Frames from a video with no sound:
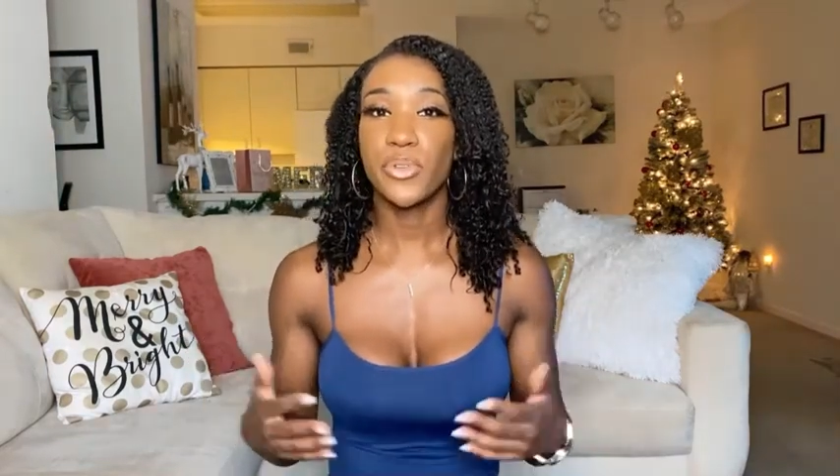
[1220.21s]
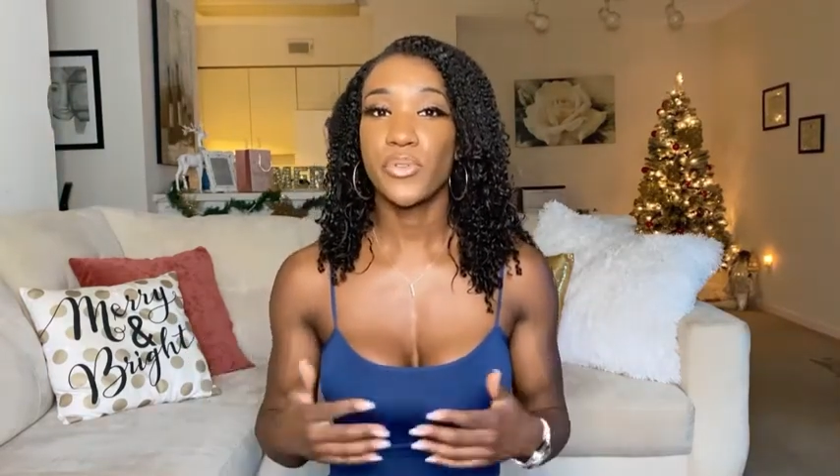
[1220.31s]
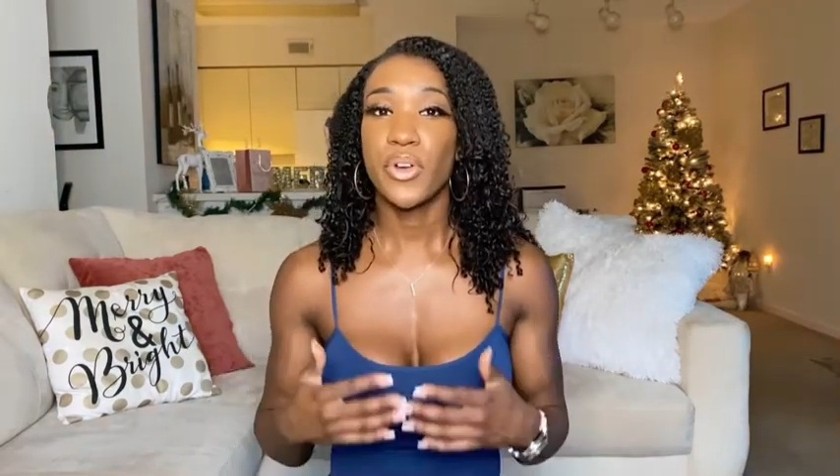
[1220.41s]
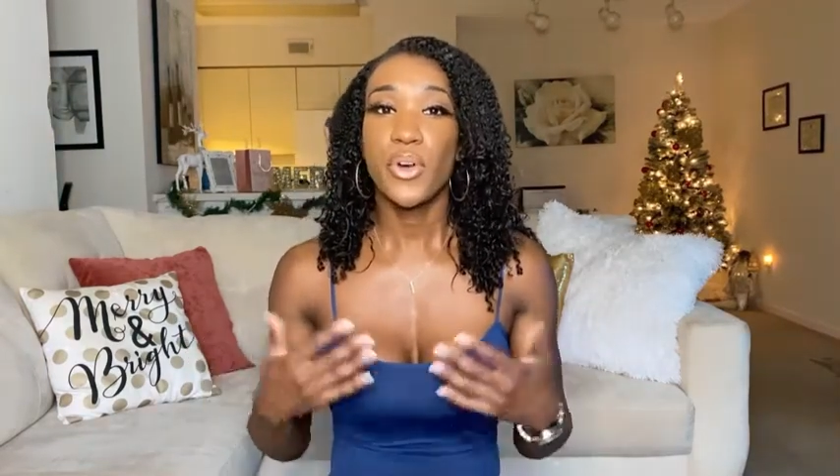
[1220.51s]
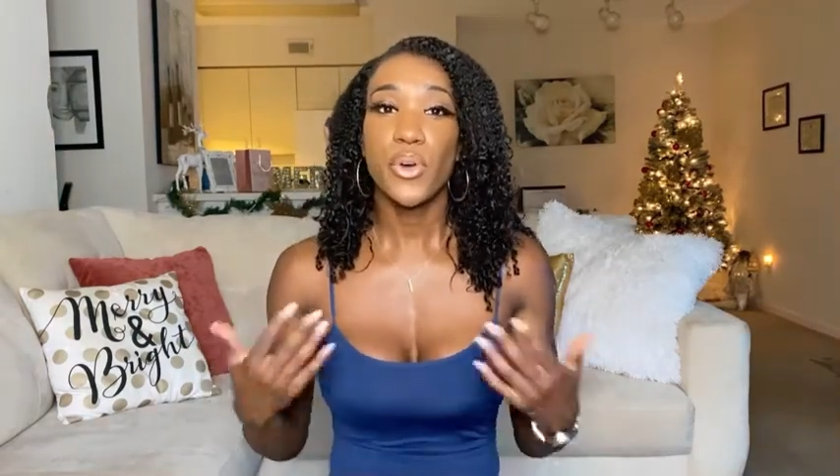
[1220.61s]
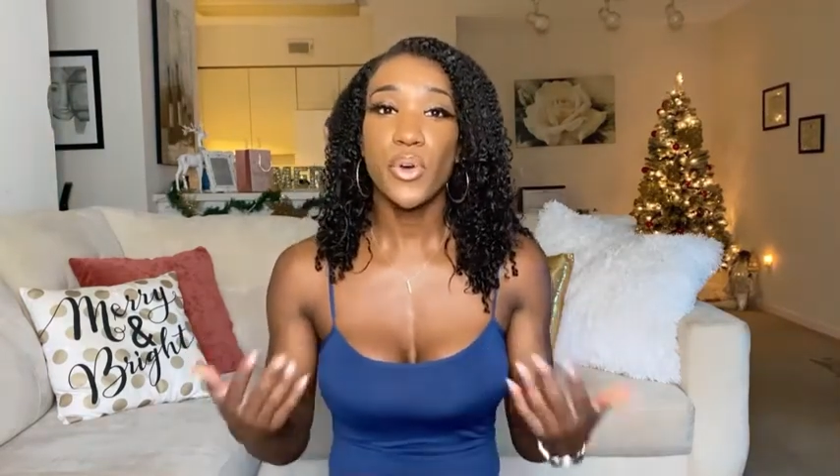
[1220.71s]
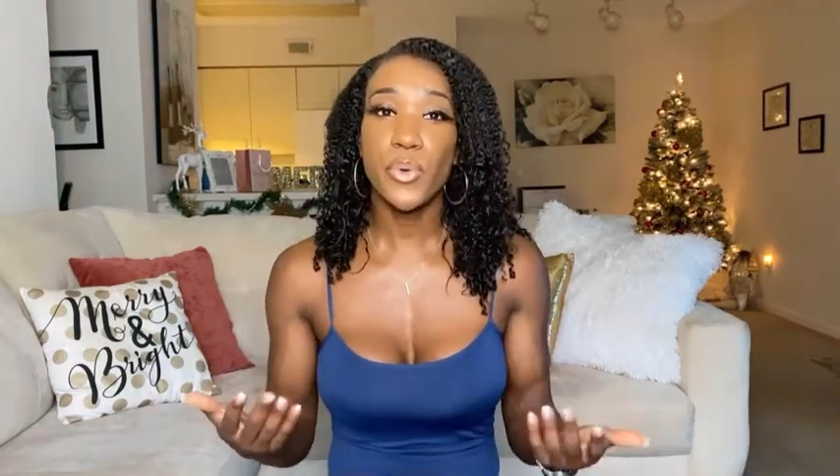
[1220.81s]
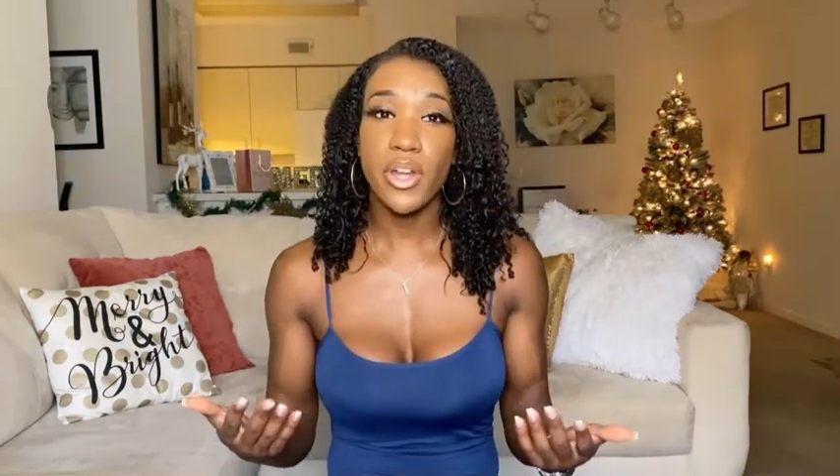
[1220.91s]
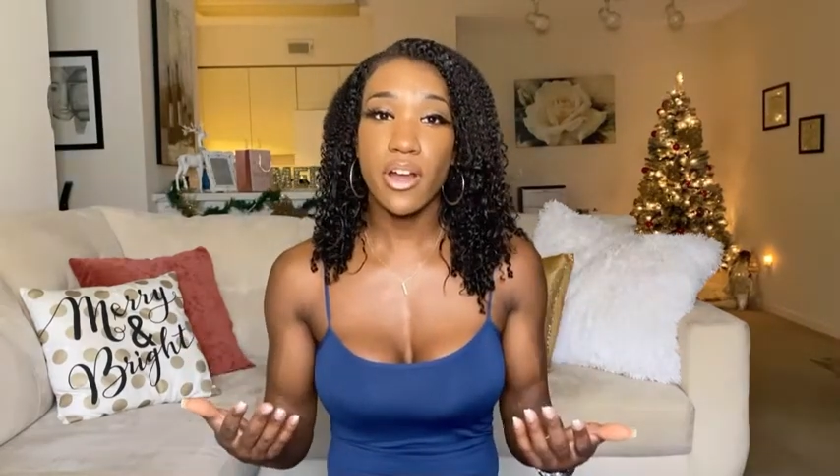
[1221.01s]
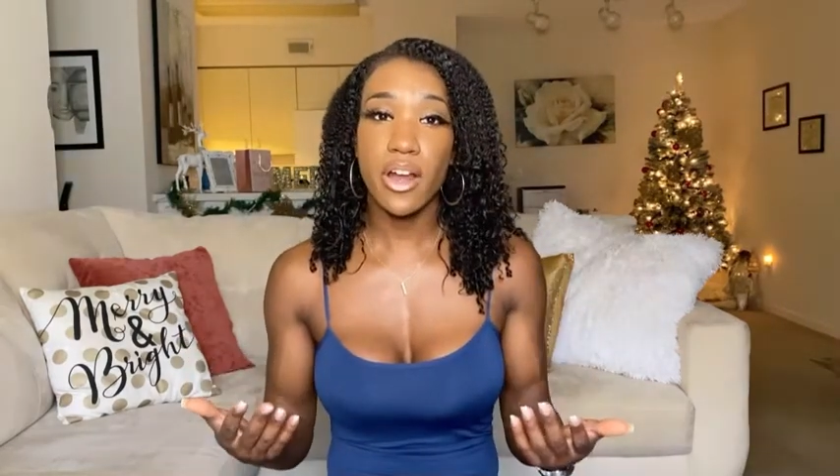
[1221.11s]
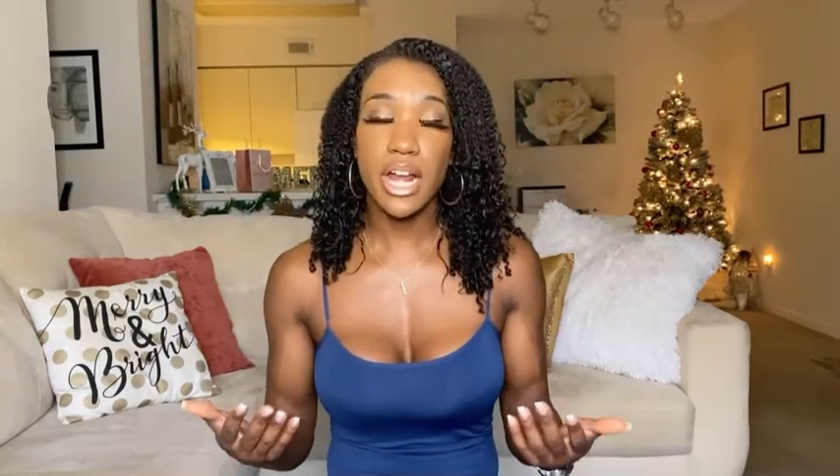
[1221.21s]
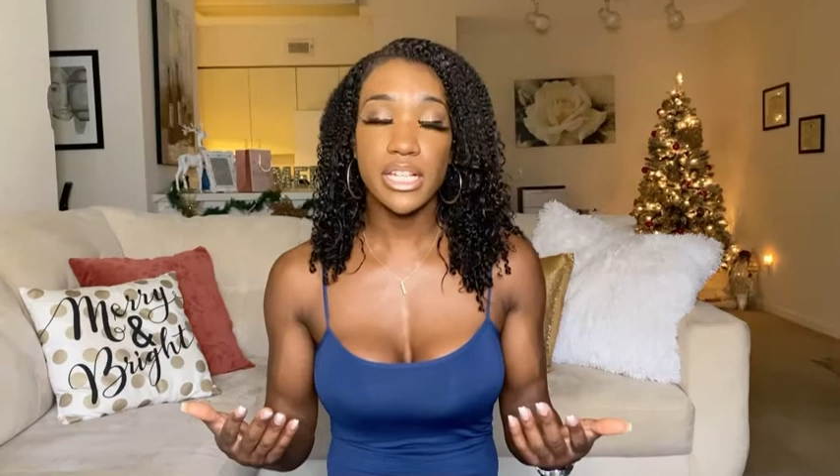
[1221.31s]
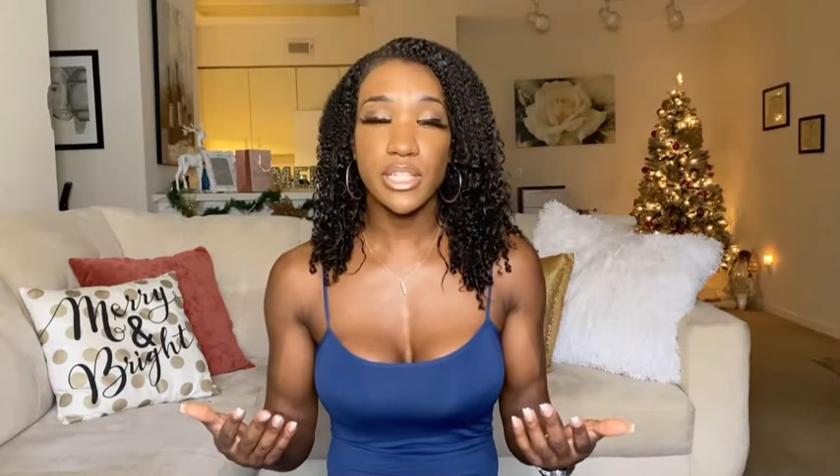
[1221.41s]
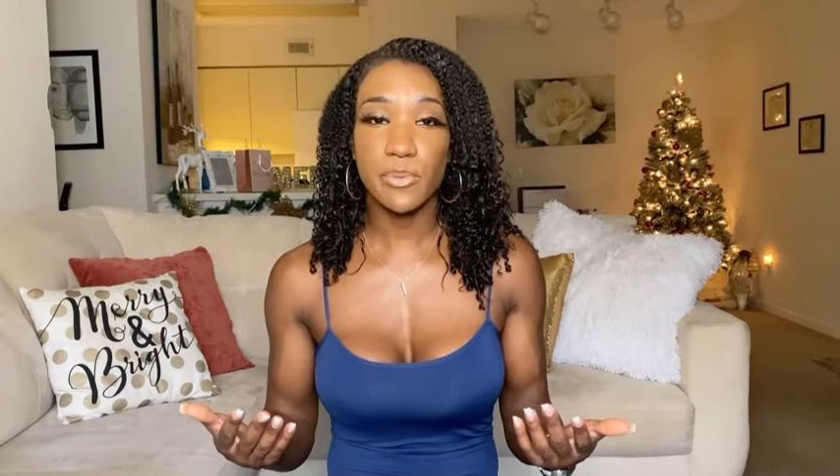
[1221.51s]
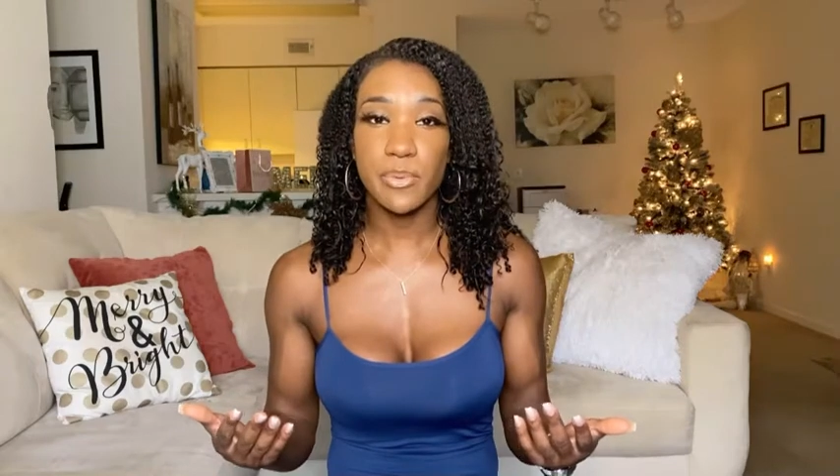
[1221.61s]
who we are as
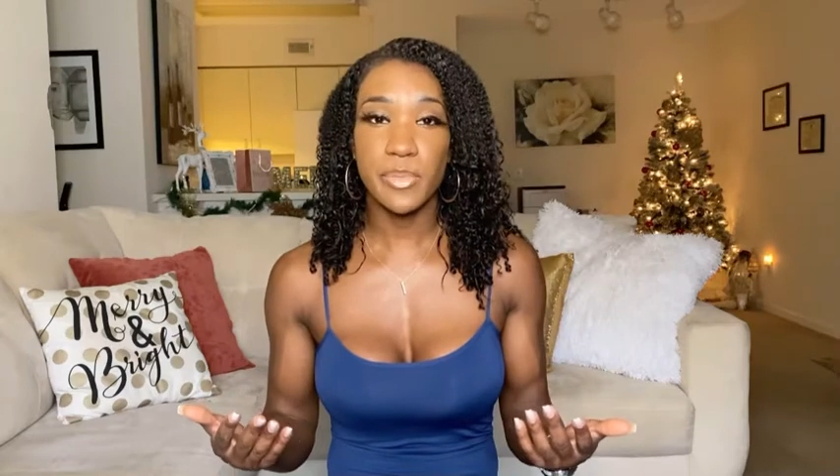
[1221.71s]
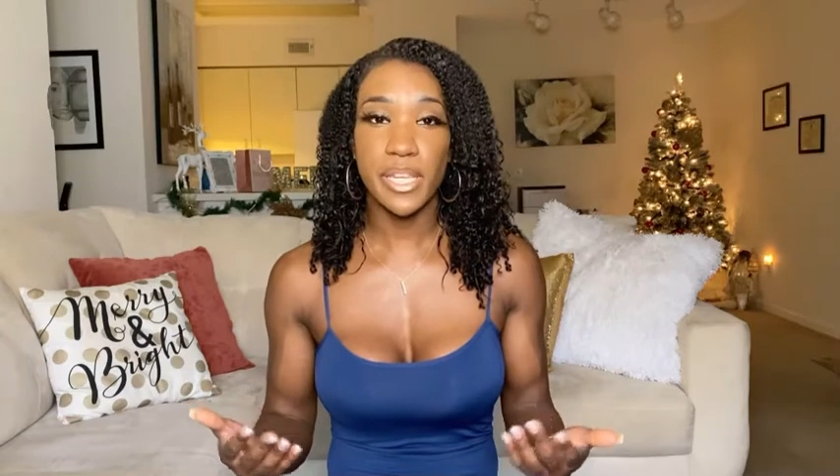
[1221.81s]
human beings.